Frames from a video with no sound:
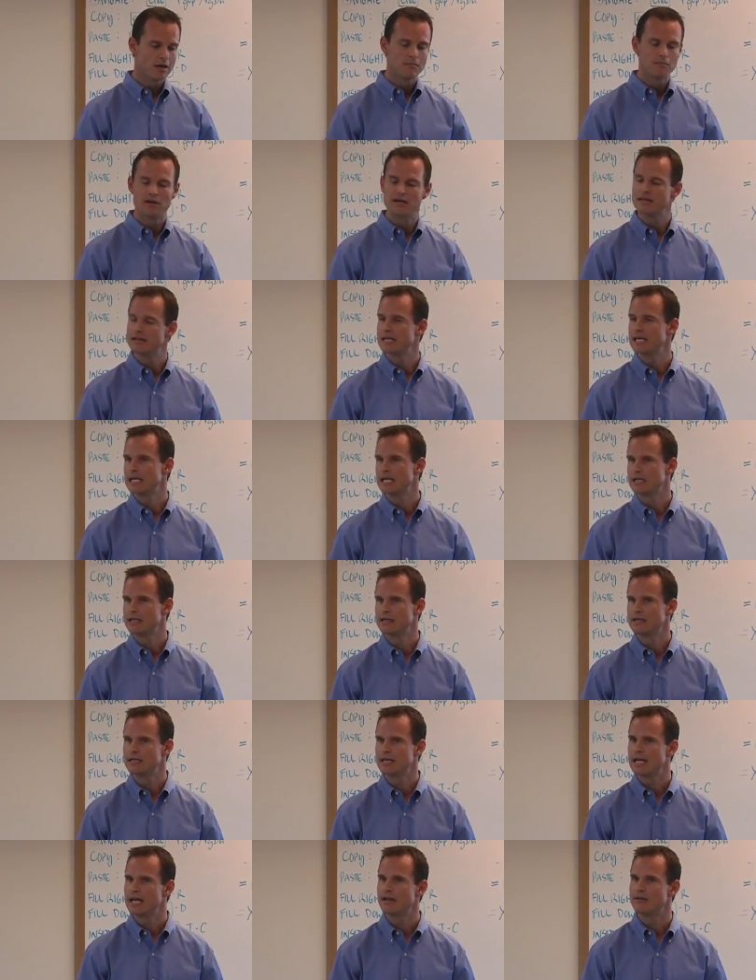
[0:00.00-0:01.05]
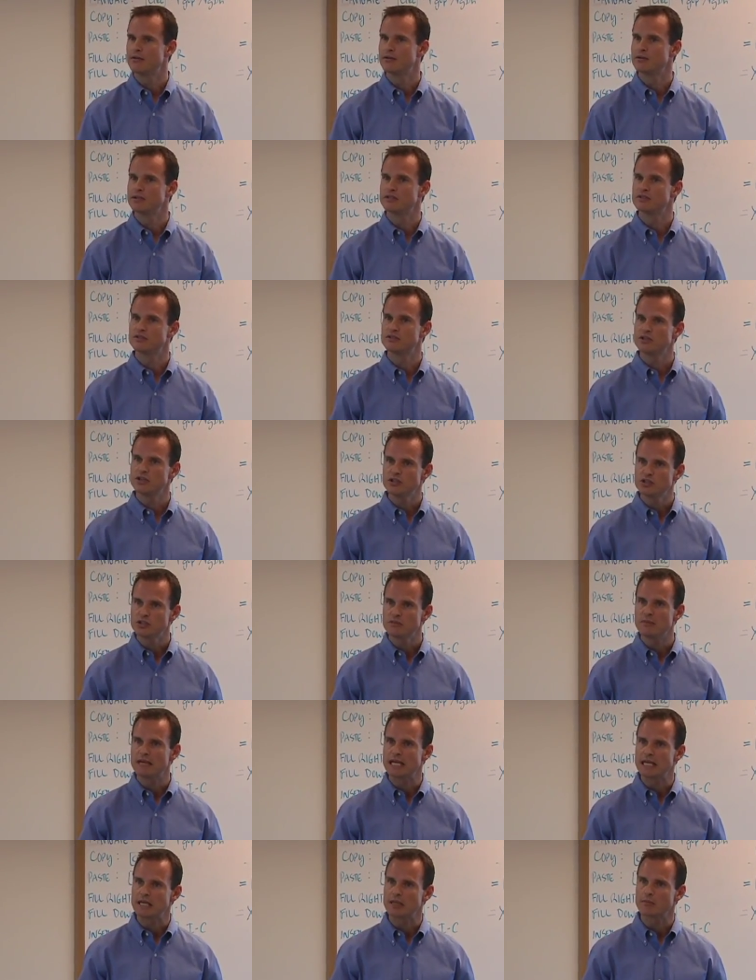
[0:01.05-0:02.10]
But at the end of the day, their decision
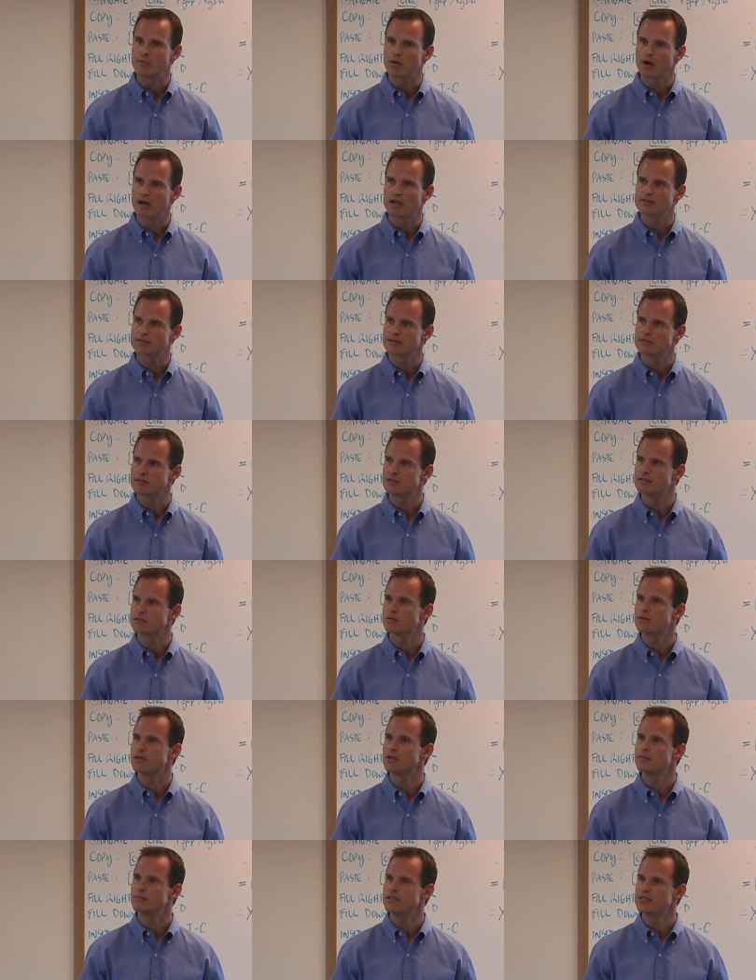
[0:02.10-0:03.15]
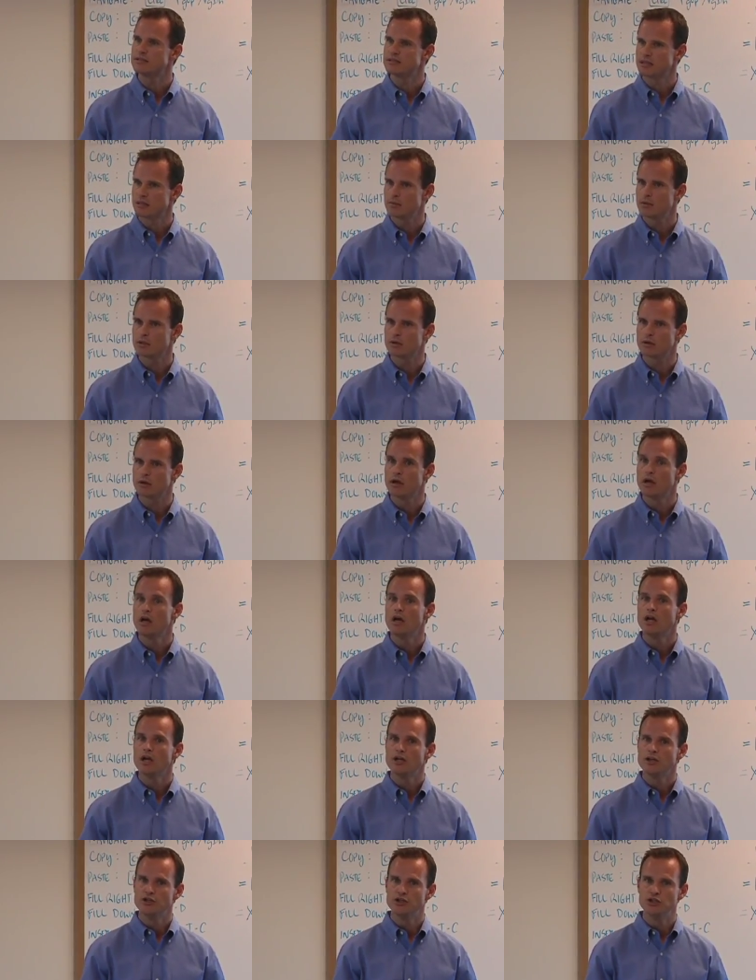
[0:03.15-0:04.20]
making process is going to be similar.
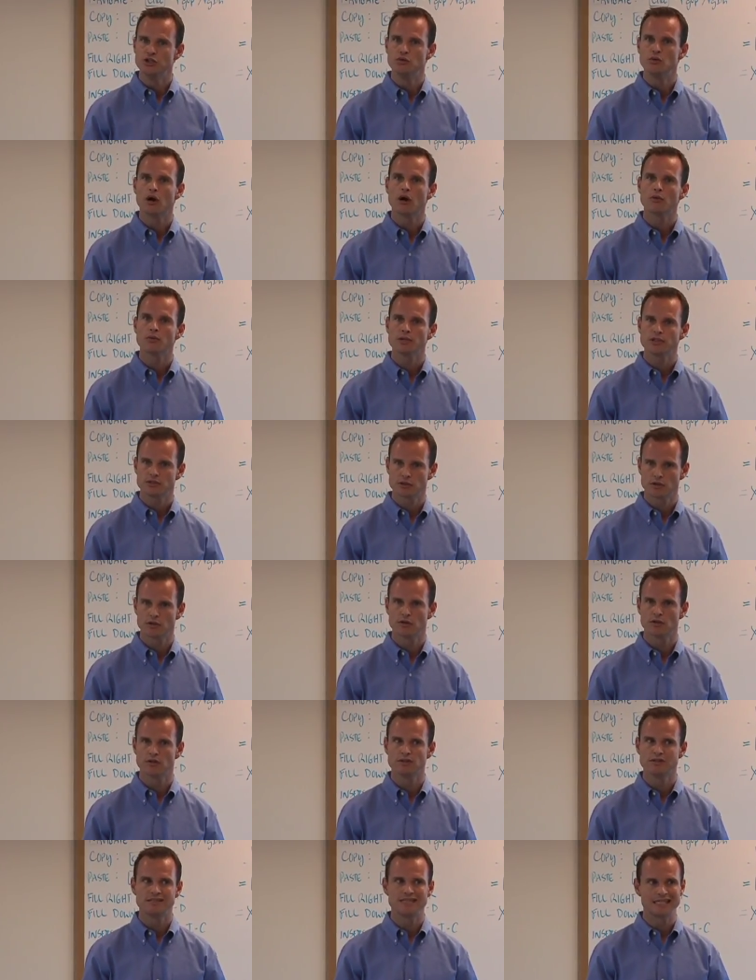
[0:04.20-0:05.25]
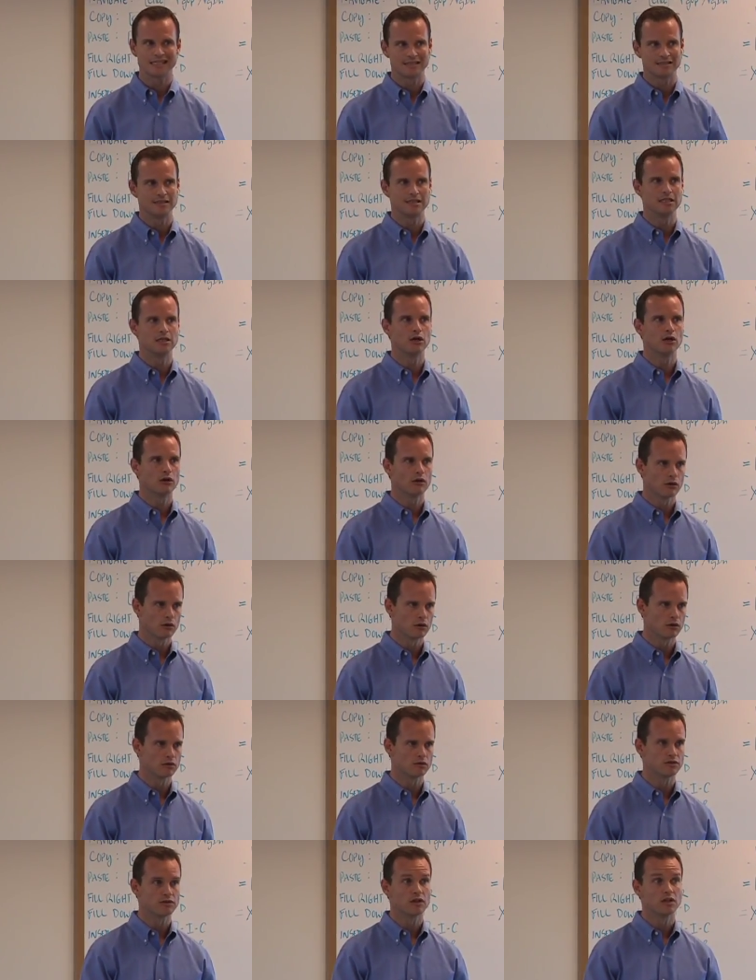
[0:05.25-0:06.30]
Do our returns exceed our
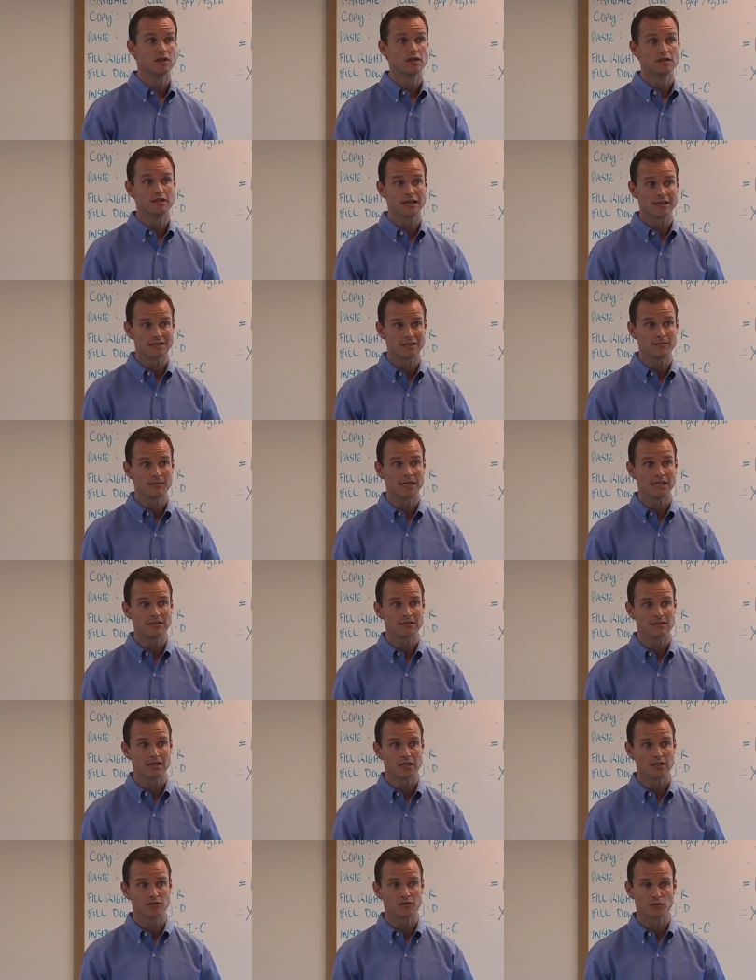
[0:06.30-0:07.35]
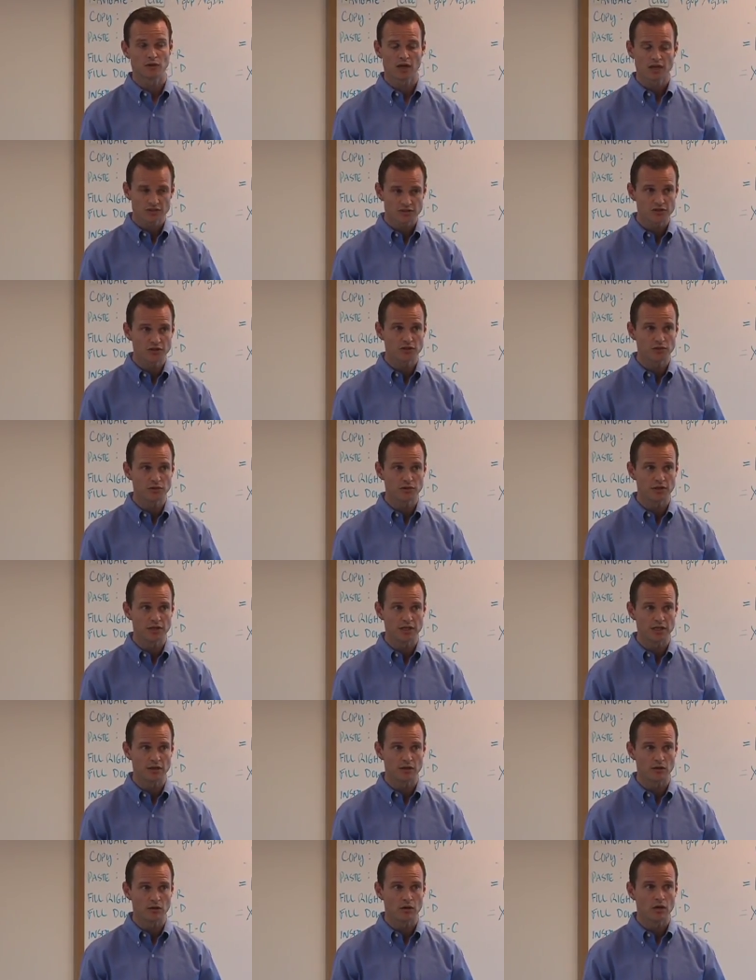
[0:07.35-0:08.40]
hurdles? Does it make sense for us to do the
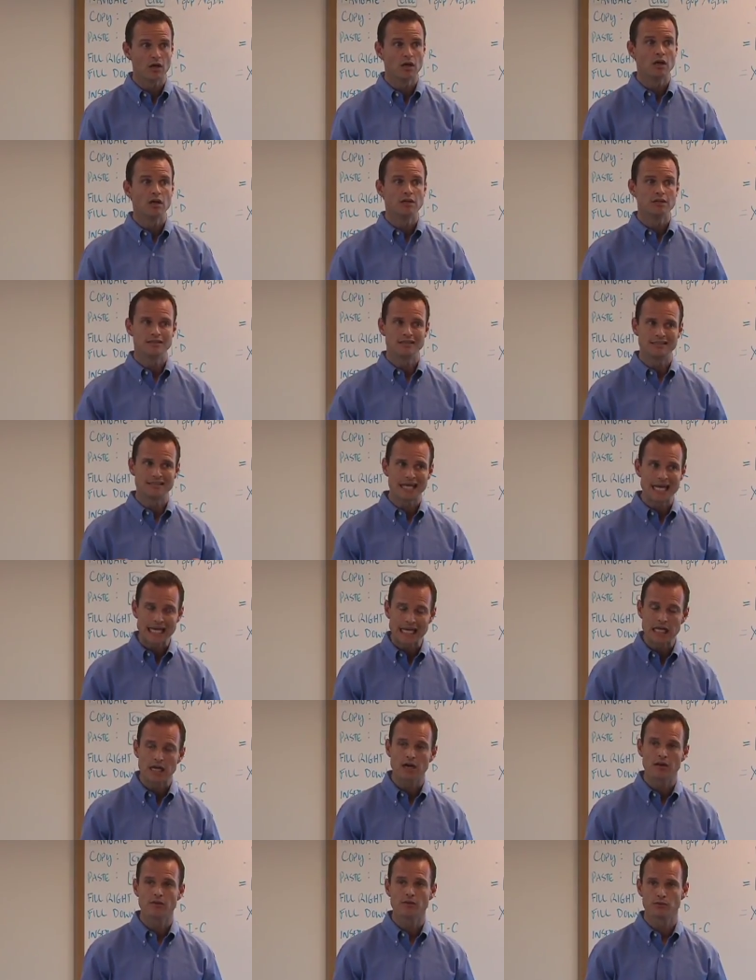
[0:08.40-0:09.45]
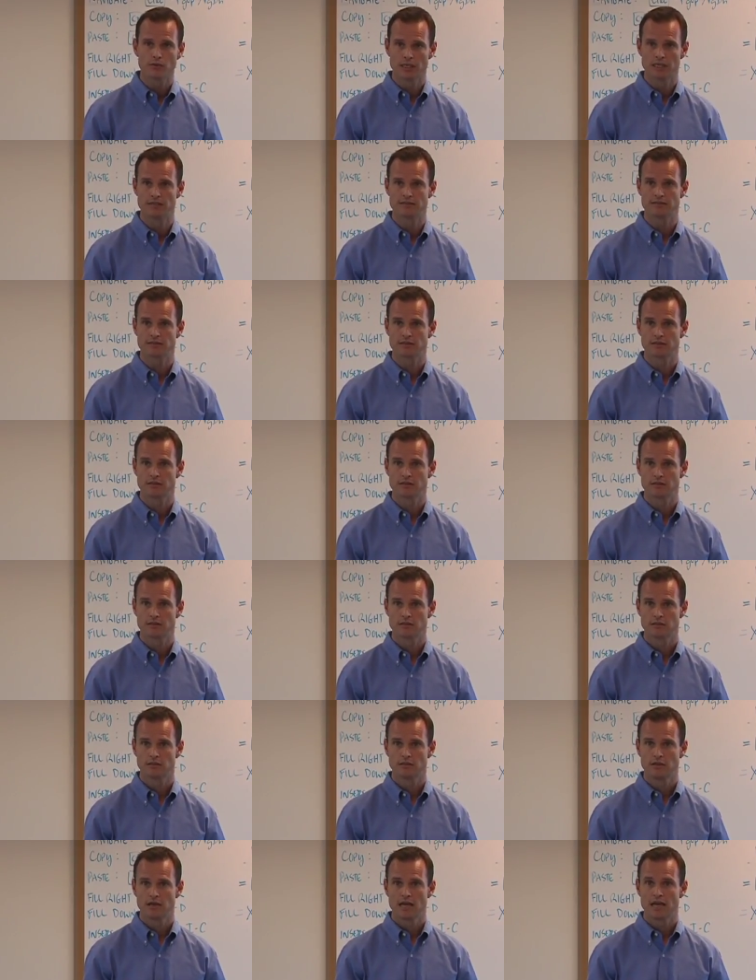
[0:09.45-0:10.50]
deal, to take on the risk,
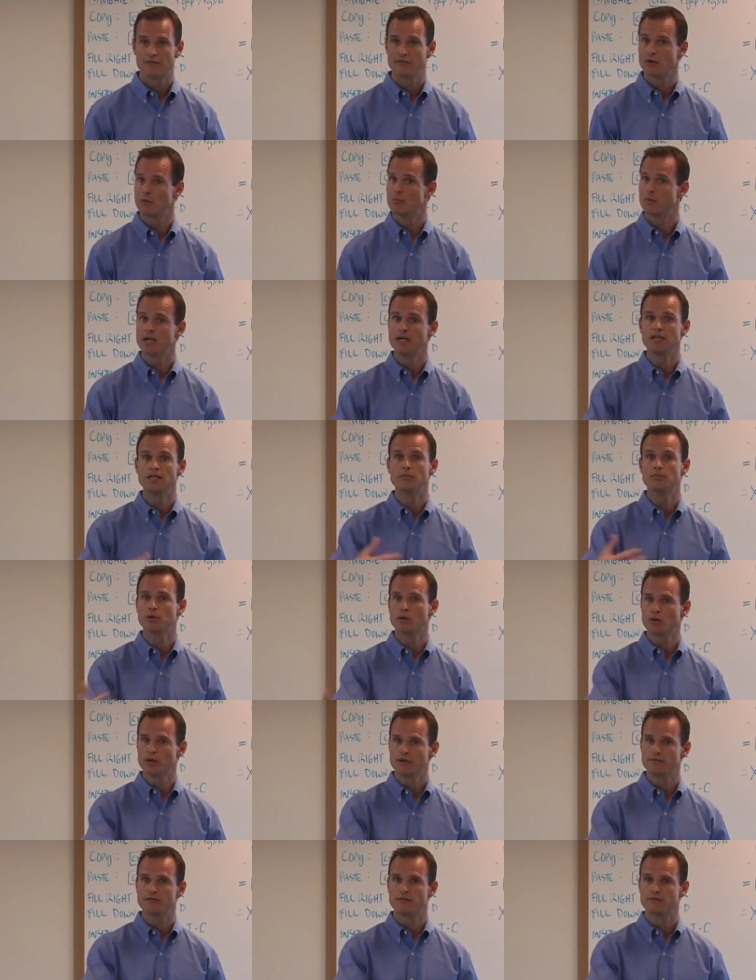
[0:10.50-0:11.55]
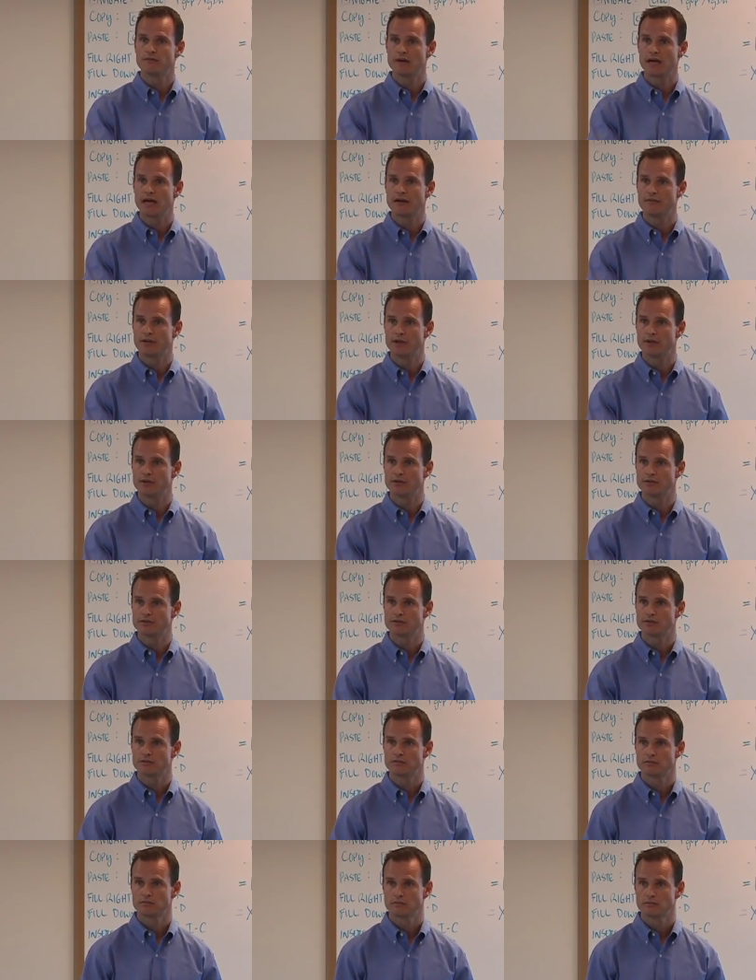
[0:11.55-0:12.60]
have our money deployed for five years?